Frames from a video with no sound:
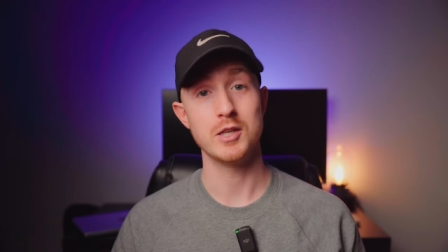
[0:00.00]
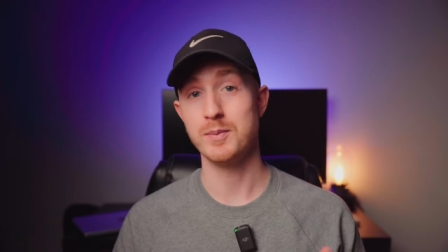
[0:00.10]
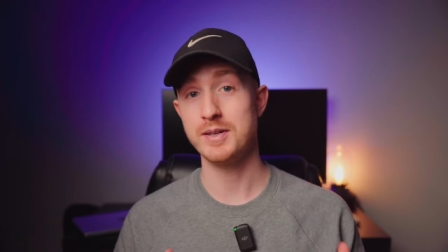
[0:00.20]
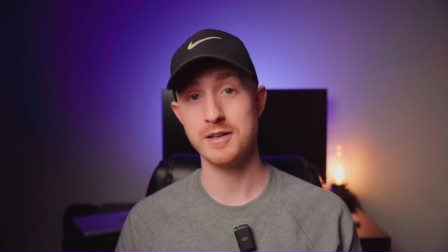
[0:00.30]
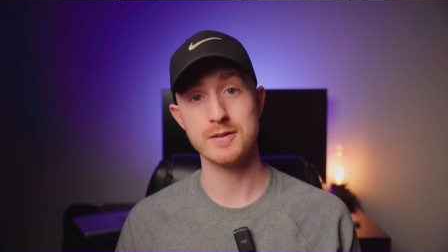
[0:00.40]
Now you
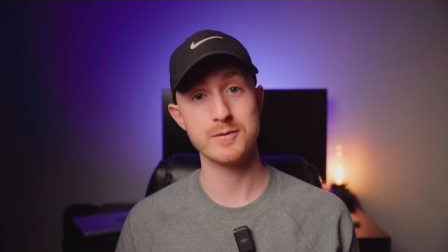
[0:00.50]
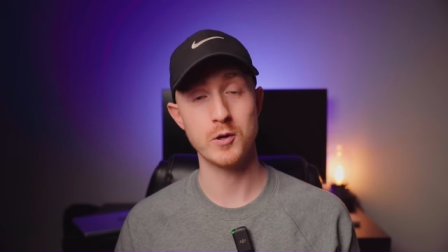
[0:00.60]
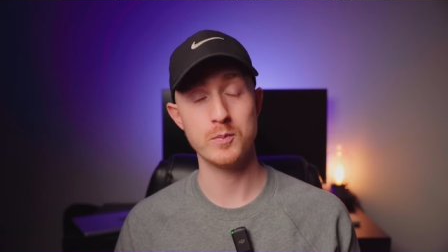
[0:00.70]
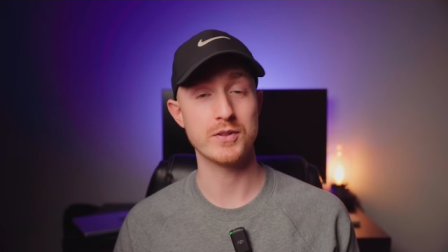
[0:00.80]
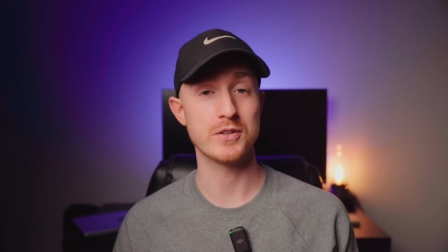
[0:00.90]
might not have
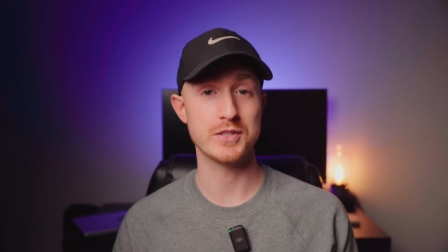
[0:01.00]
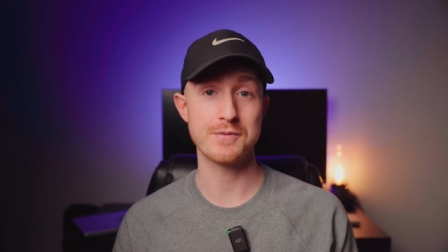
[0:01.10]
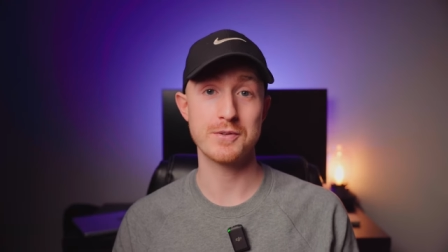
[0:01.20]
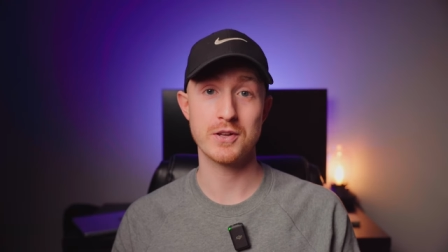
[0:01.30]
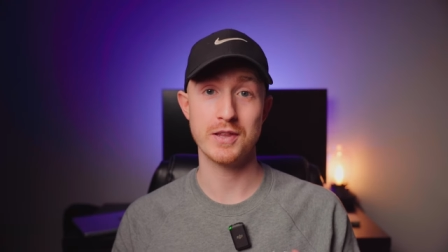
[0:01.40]
known, but there are
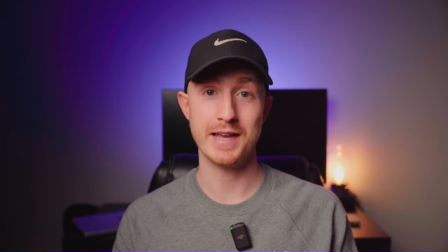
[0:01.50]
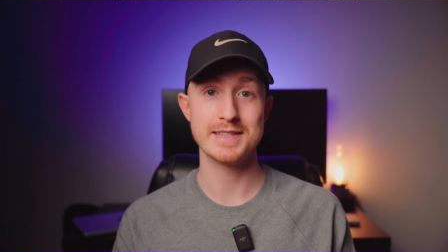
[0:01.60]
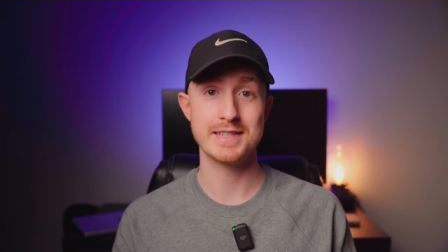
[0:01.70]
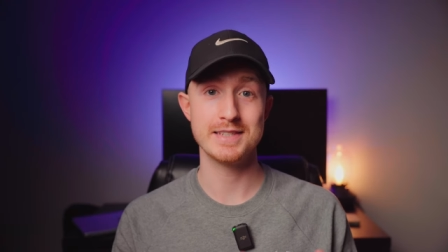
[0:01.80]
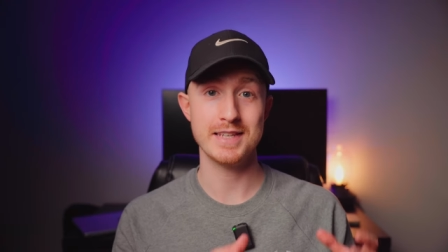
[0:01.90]
different
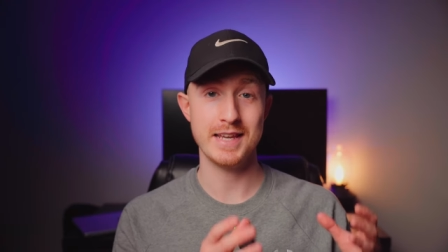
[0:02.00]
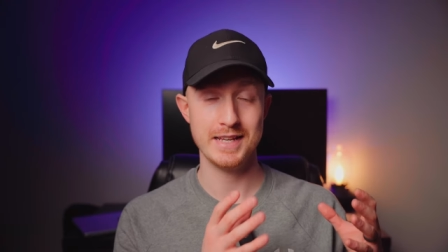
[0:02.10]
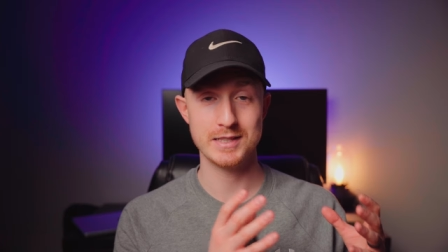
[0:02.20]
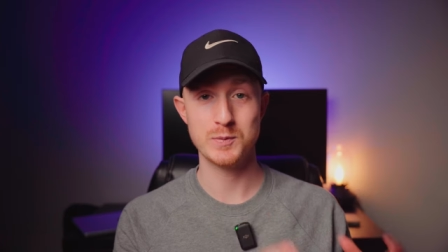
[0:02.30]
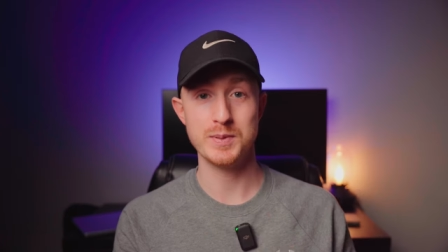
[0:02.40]
classes
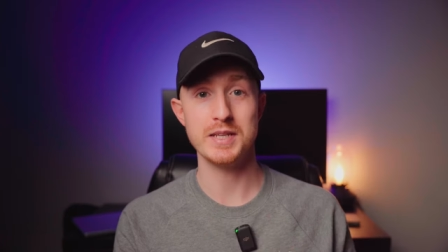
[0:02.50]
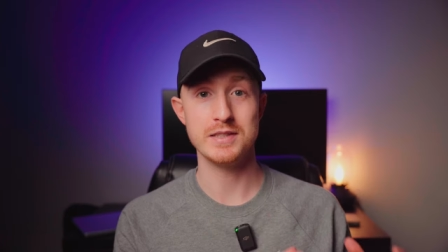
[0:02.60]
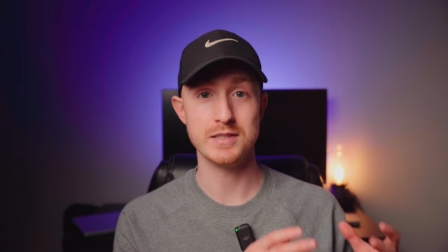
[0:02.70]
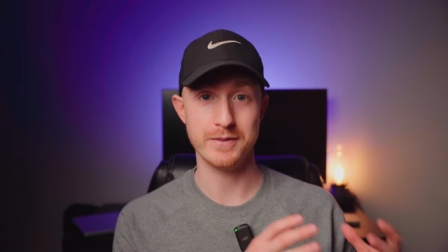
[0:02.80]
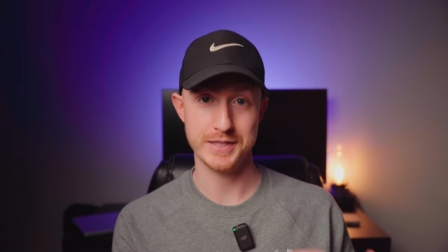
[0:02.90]
and
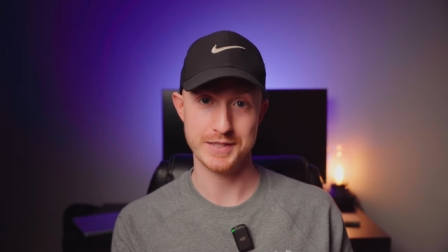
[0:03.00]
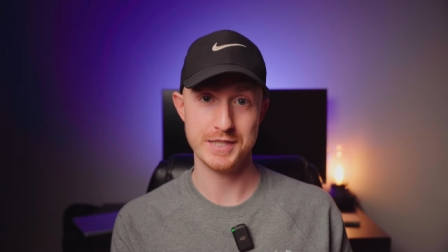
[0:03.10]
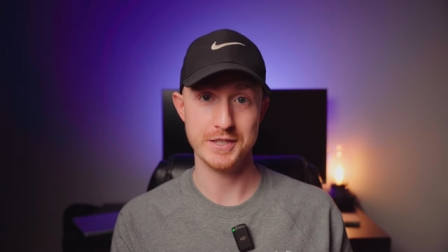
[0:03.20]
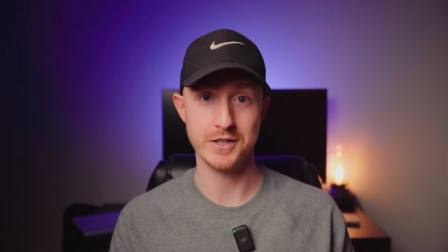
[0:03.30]
speeds of SD